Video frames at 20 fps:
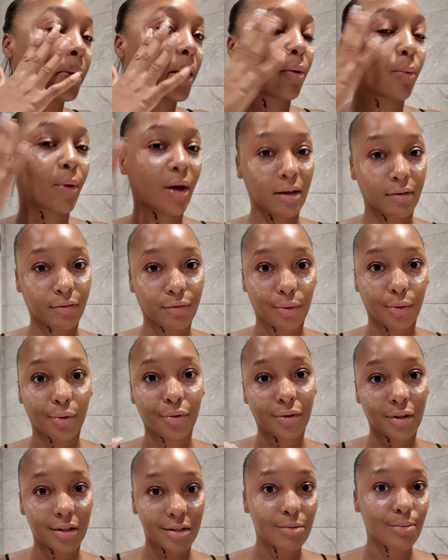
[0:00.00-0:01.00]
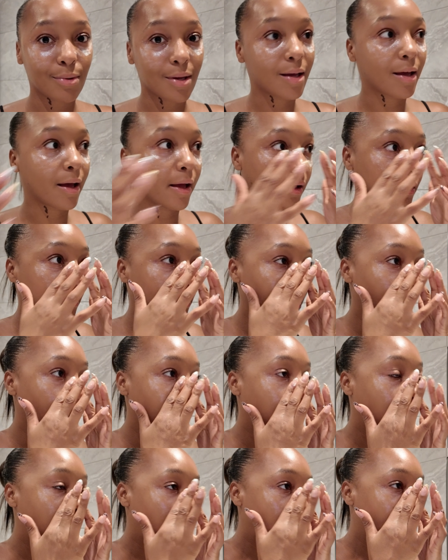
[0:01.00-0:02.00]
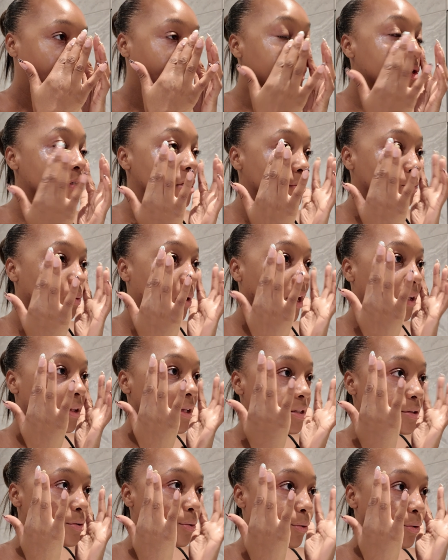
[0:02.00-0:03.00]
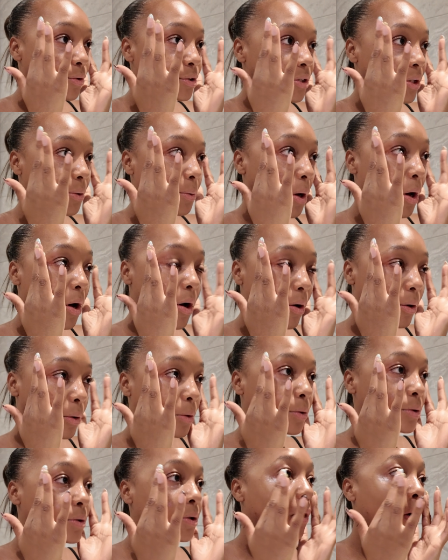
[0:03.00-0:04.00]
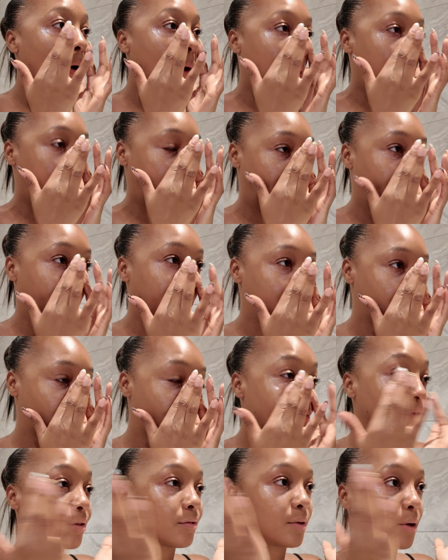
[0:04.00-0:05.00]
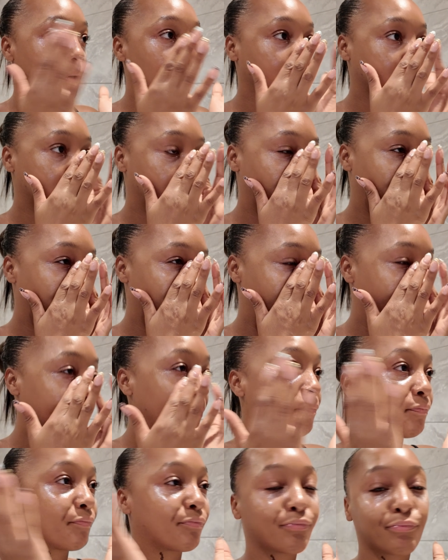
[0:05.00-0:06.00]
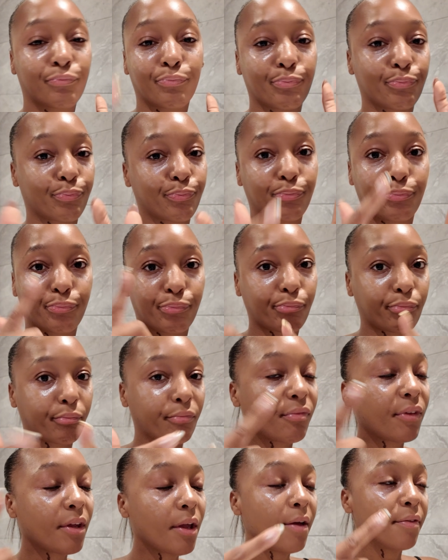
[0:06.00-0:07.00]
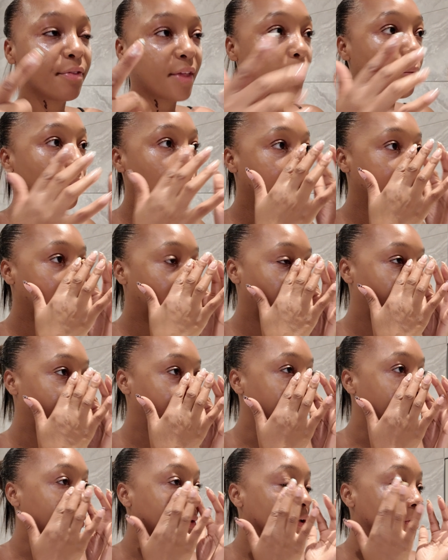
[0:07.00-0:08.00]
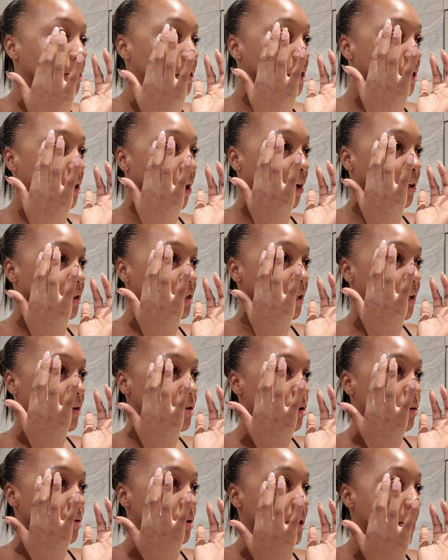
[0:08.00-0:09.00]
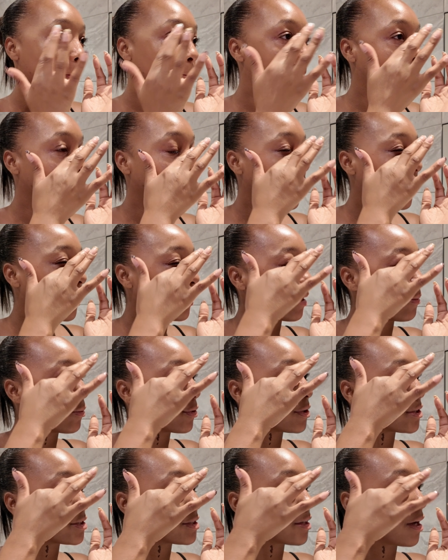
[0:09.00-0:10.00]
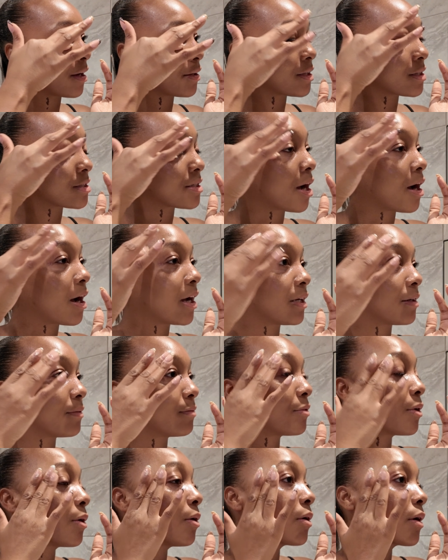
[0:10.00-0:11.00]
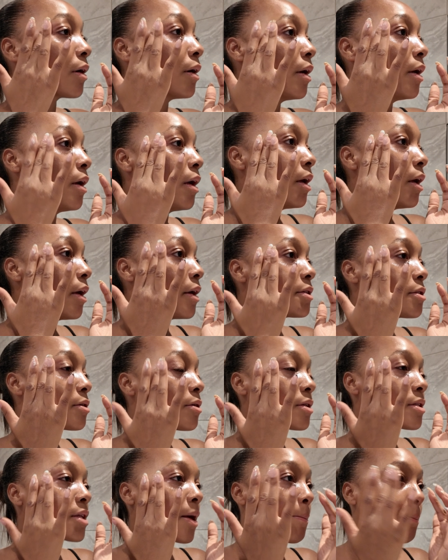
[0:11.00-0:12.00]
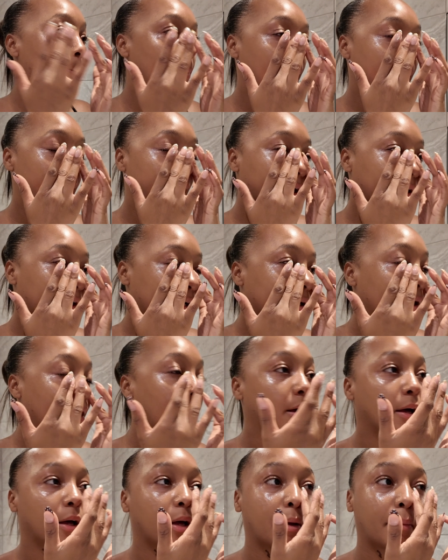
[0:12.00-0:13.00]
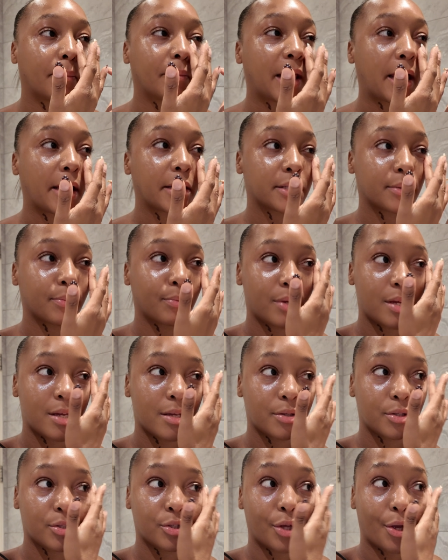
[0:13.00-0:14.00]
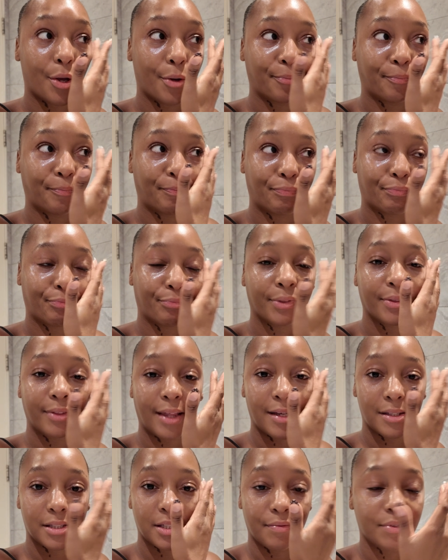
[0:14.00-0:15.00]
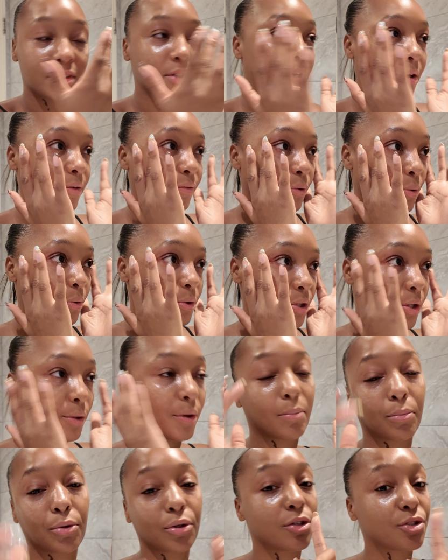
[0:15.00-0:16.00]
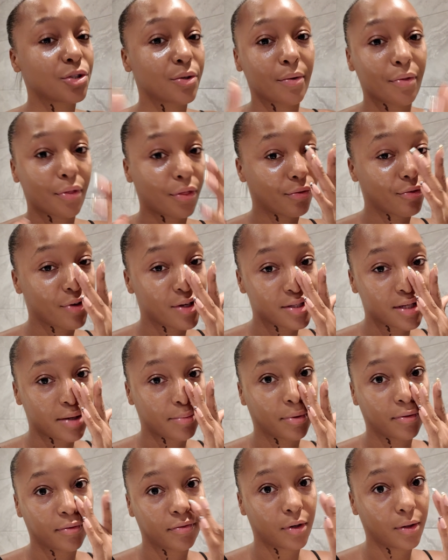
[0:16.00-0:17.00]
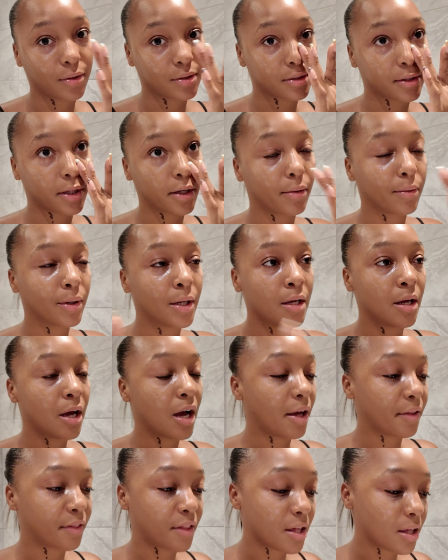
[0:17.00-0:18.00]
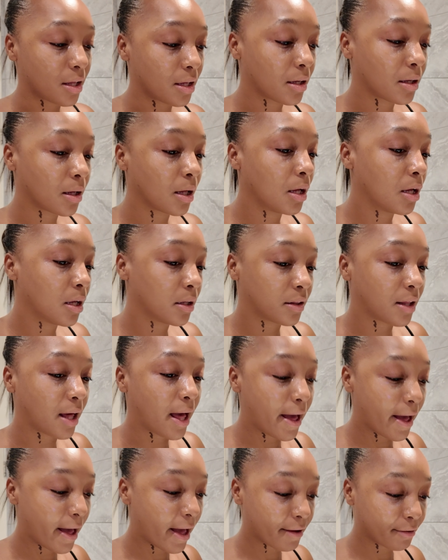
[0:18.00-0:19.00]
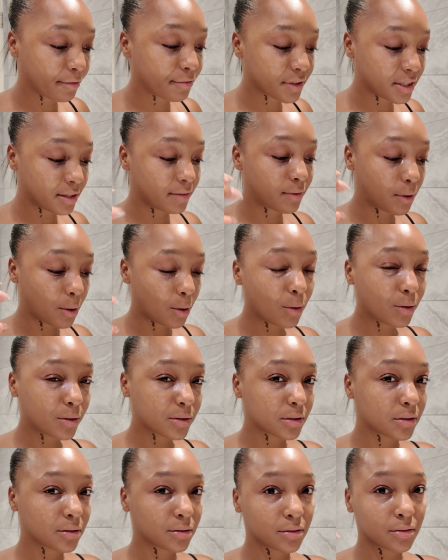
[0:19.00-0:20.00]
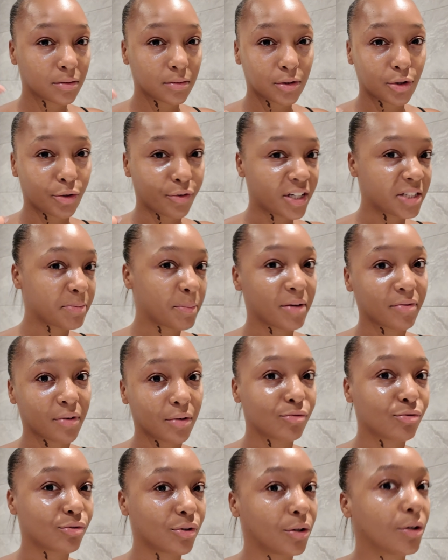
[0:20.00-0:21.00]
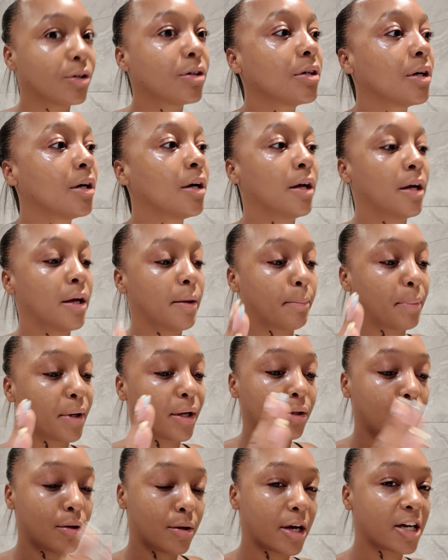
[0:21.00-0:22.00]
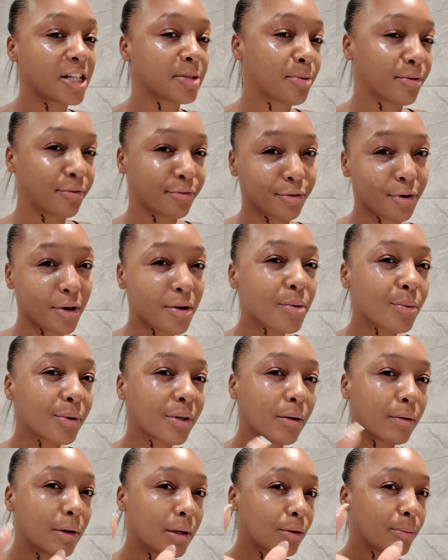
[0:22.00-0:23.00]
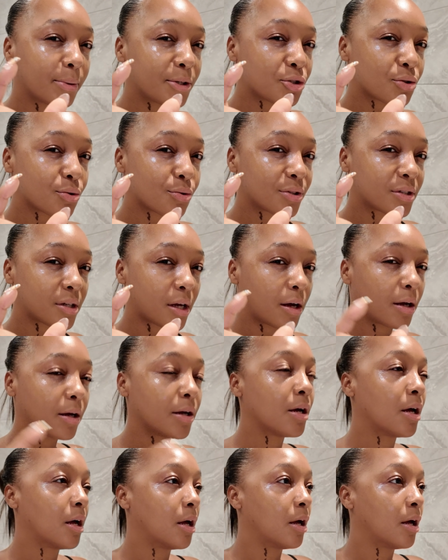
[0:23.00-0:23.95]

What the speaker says: be away for this weekend, which is why there's also a hold on my travel vlogs, but they will be coming. I'm going to start it as soon as I'm back. I'm going to start the Thailand vlog as soon as I'm back next week, so that's something to look forward to. I'm going to do it in 3 separate vlogs though. I think the hefty vlogs, correct me if I'm wrong, but you guys prefer it when they're a little bit shorter.